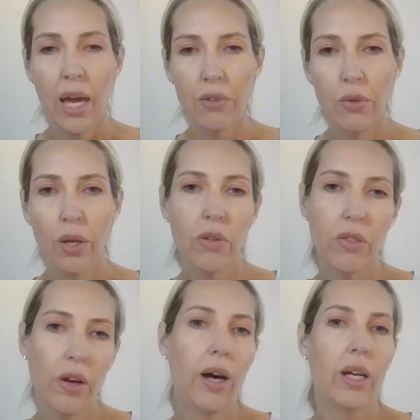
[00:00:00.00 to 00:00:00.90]
Have you
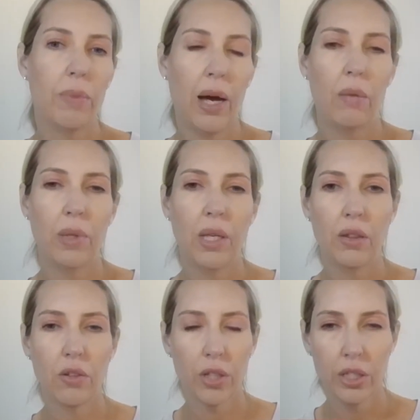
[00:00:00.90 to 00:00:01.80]
ever thought about
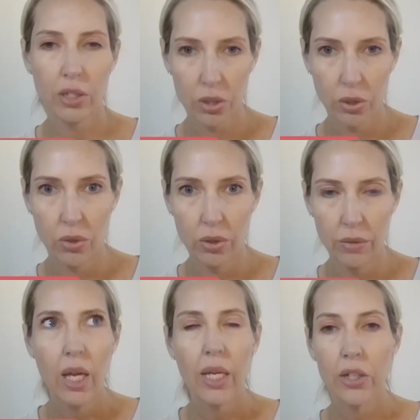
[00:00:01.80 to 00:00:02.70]
being 30 years
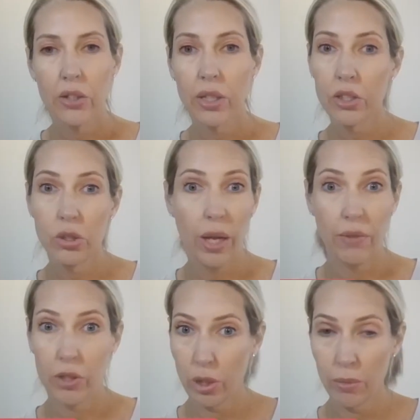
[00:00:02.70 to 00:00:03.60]
old, hearing that you
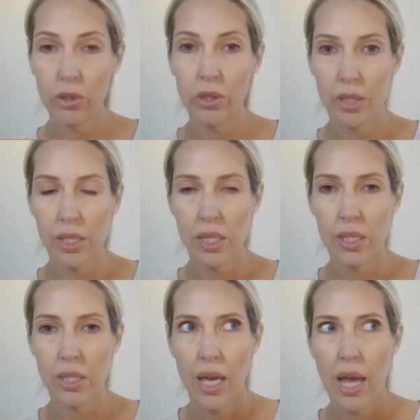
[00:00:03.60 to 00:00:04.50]
have a terminal
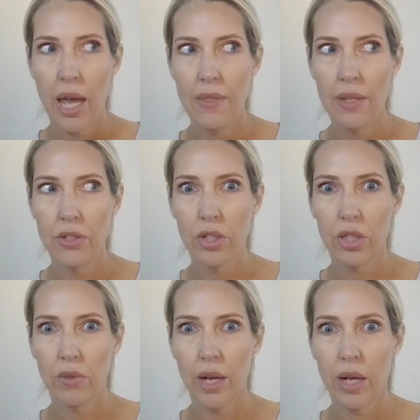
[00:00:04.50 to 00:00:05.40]
disease, and then
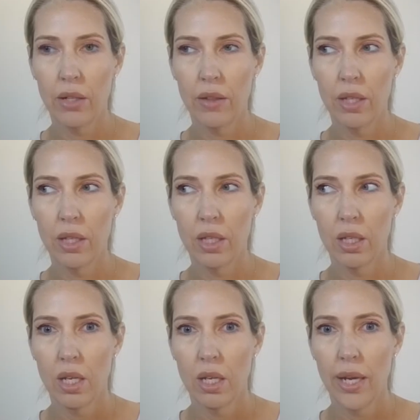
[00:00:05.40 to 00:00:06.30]
turning around and
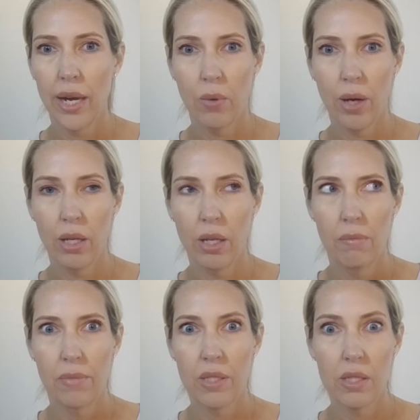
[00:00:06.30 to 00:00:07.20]
thinking, now what?
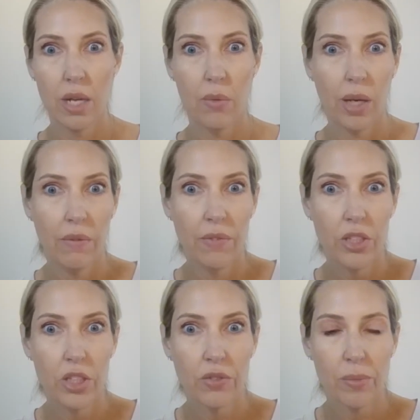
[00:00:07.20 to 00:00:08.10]
This is not what I
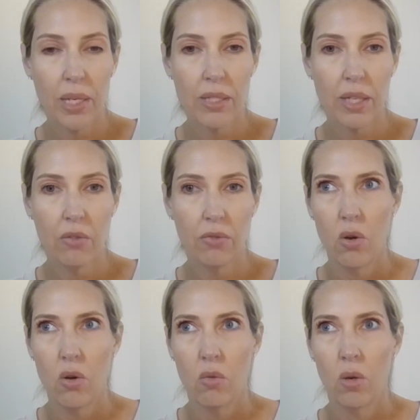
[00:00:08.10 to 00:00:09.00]
envisioned for
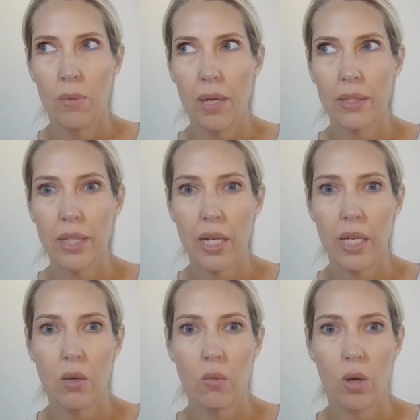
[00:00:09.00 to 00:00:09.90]
myself. What about
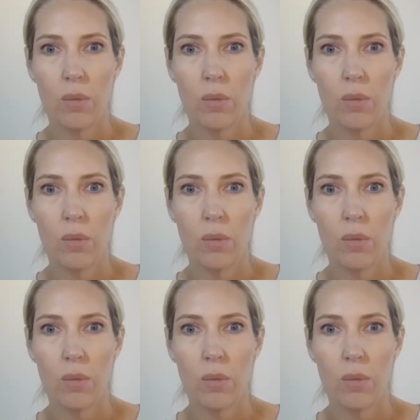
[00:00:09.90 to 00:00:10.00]
dating? What